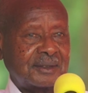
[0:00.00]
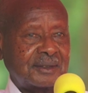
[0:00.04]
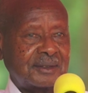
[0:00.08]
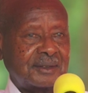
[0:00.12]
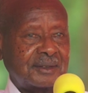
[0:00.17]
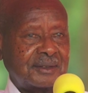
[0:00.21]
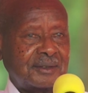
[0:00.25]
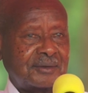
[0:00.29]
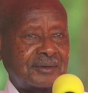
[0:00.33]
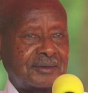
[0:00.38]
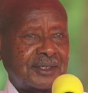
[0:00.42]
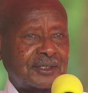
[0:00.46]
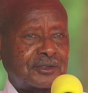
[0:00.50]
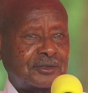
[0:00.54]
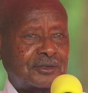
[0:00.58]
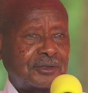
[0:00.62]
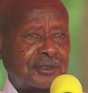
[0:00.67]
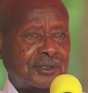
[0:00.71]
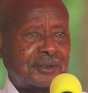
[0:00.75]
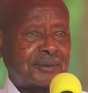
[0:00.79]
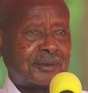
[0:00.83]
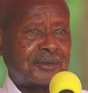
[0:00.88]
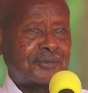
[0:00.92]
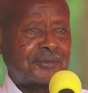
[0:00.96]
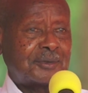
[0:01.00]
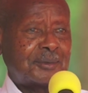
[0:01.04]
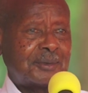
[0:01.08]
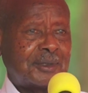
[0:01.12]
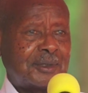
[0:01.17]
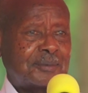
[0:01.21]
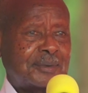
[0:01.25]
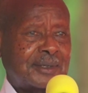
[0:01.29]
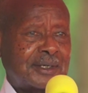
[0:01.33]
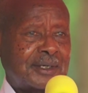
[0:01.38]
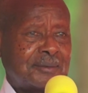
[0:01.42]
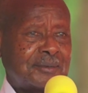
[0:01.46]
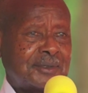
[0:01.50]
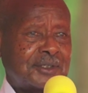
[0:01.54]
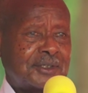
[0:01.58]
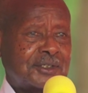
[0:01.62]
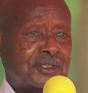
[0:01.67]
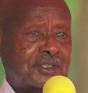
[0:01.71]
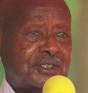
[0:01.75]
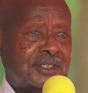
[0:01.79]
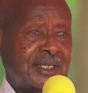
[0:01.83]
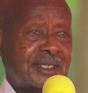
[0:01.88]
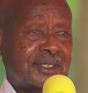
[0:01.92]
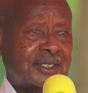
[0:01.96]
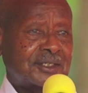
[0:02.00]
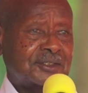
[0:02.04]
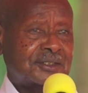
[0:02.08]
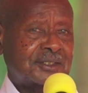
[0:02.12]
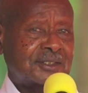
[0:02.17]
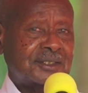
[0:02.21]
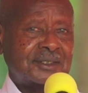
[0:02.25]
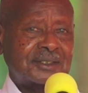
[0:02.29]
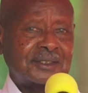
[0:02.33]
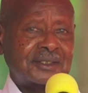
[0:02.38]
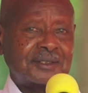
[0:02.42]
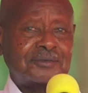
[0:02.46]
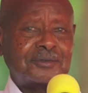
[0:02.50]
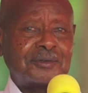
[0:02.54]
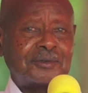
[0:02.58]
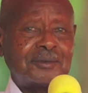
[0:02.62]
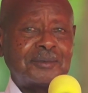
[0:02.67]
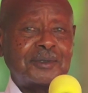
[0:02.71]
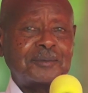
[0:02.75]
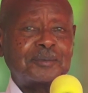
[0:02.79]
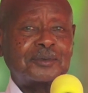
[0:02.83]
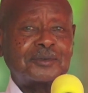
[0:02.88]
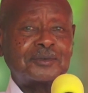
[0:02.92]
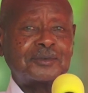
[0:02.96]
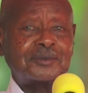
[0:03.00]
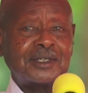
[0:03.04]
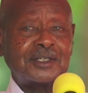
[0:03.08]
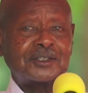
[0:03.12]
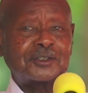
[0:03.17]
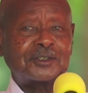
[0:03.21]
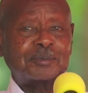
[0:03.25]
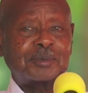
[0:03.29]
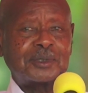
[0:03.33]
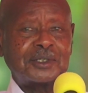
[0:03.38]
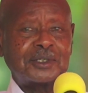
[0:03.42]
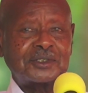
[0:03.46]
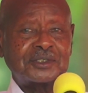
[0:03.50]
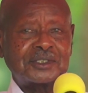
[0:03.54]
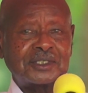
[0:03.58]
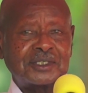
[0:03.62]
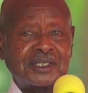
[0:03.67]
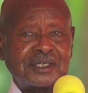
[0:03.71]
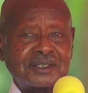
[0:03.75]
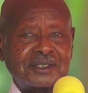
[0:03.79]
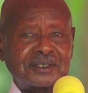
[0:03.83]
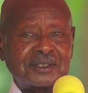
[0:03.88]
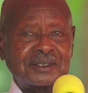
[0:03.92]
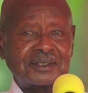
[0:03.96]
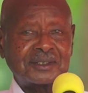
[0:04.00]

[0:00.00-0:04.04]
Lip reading: the Right Honorable former Prime Ministers, the former Vice President,